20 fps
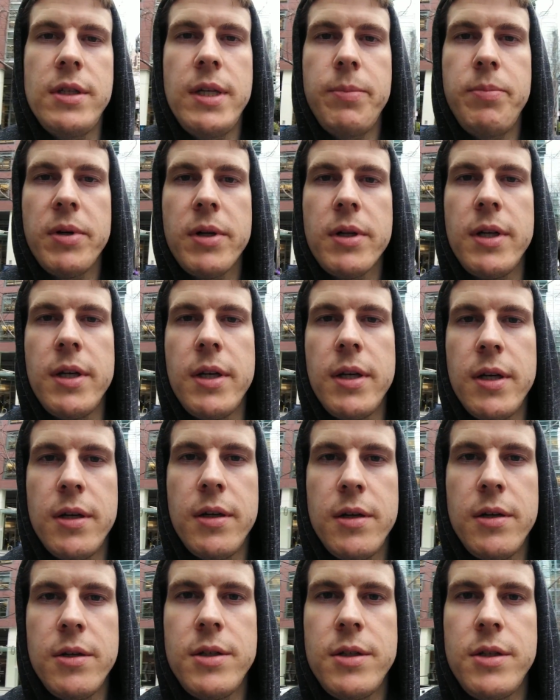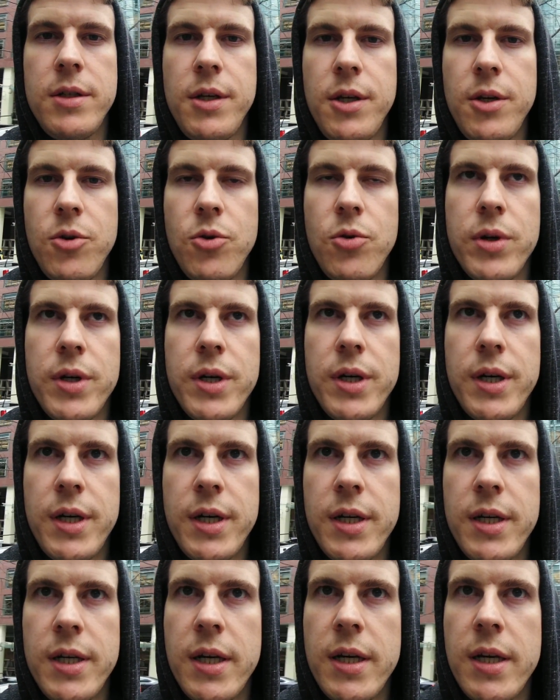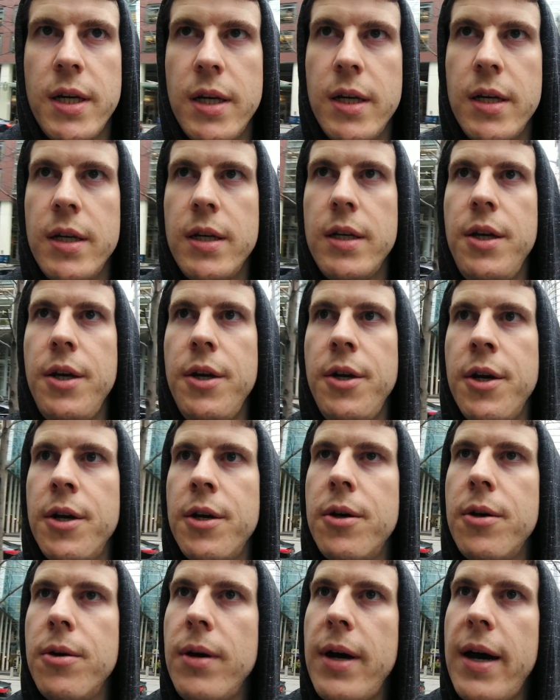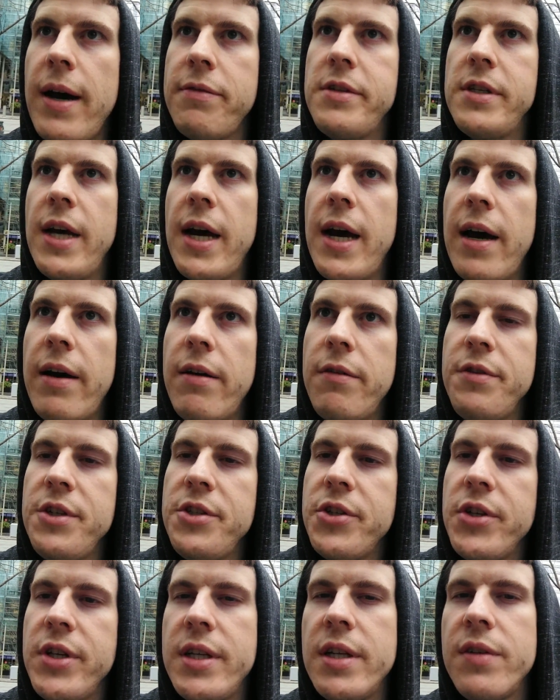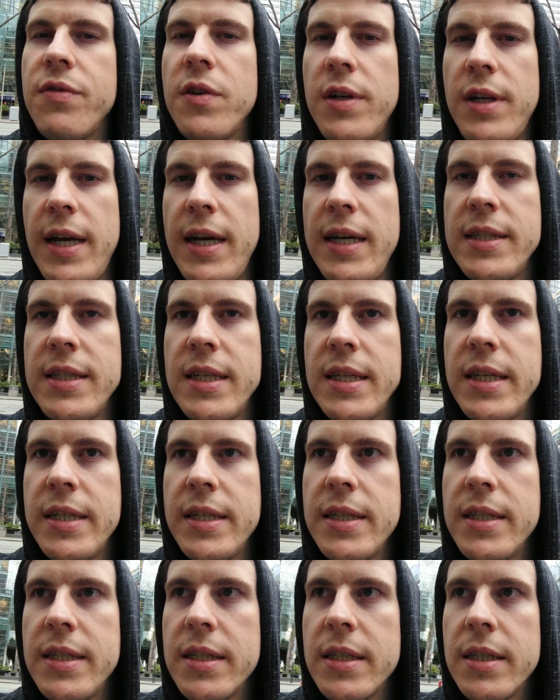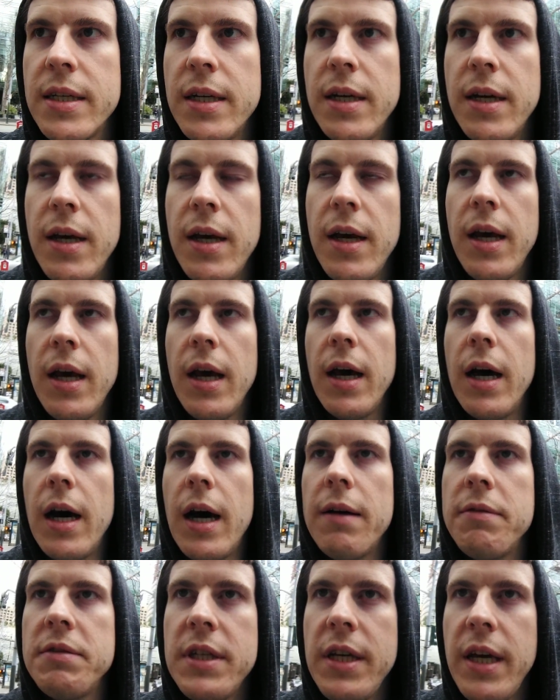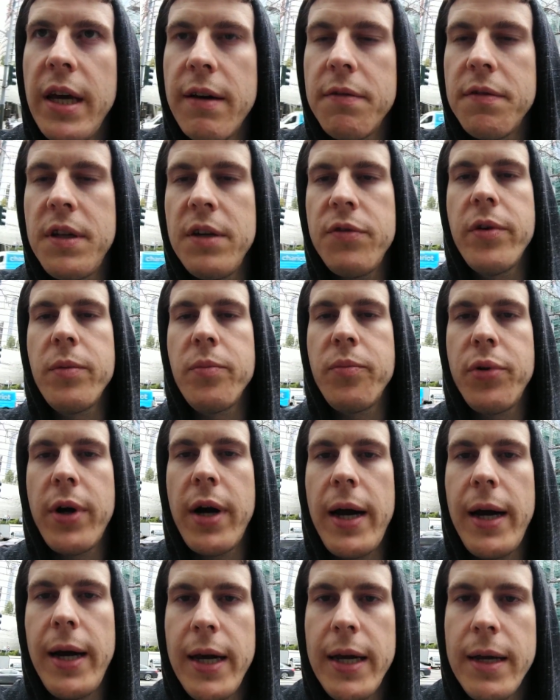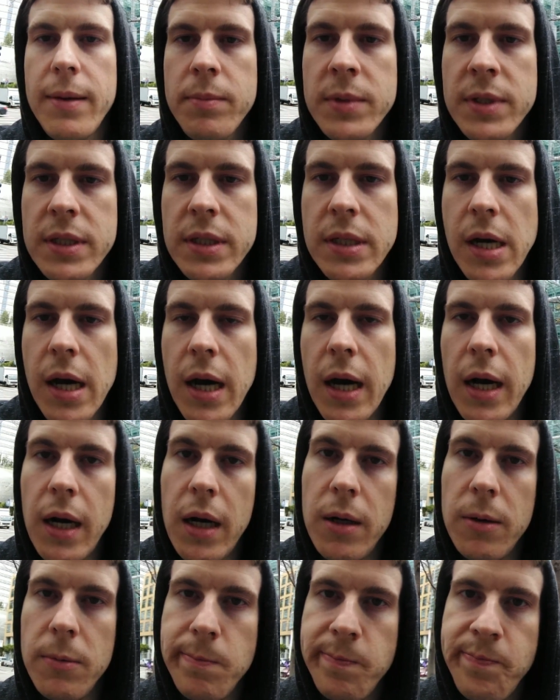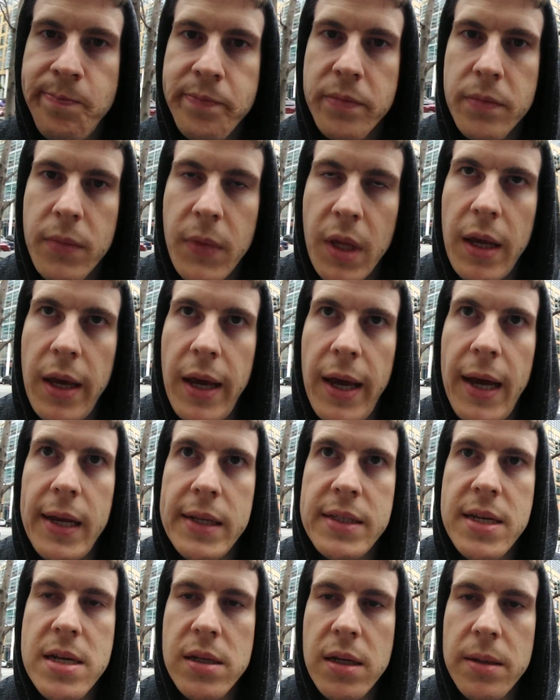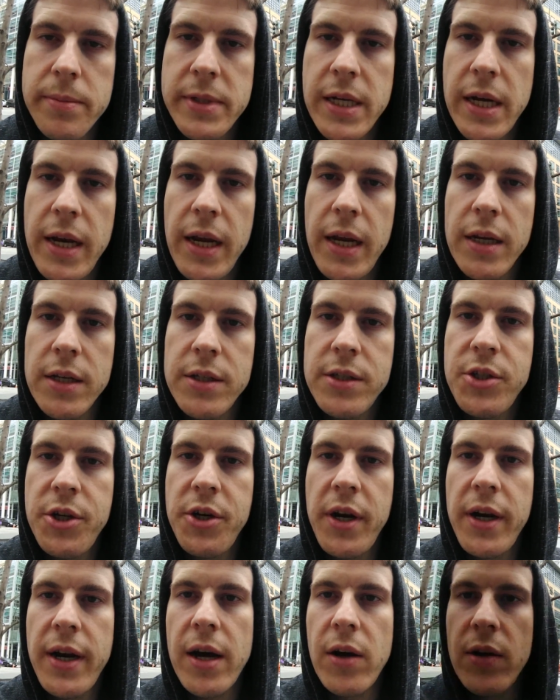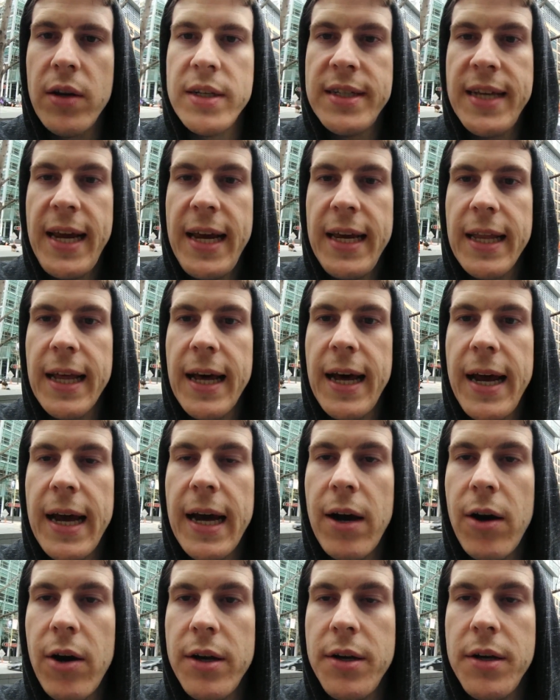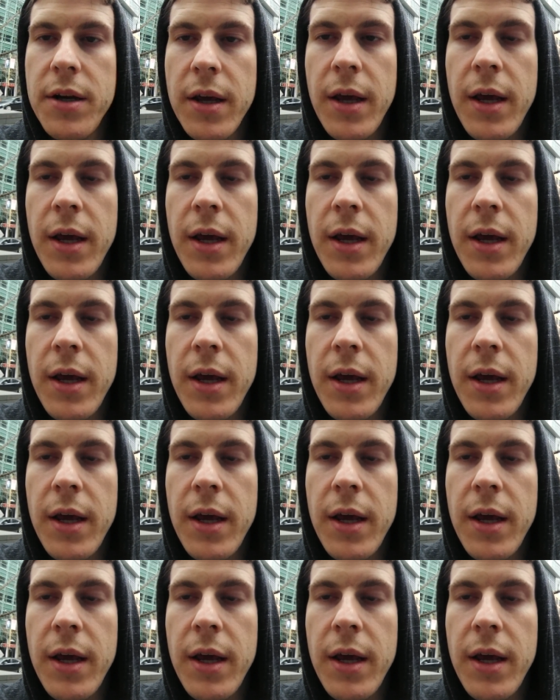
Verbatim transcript: typically use, you would, you know, have to have usually different lenses. Obviously, you have different primes. Um, and since I'm shooting out in daylight, I would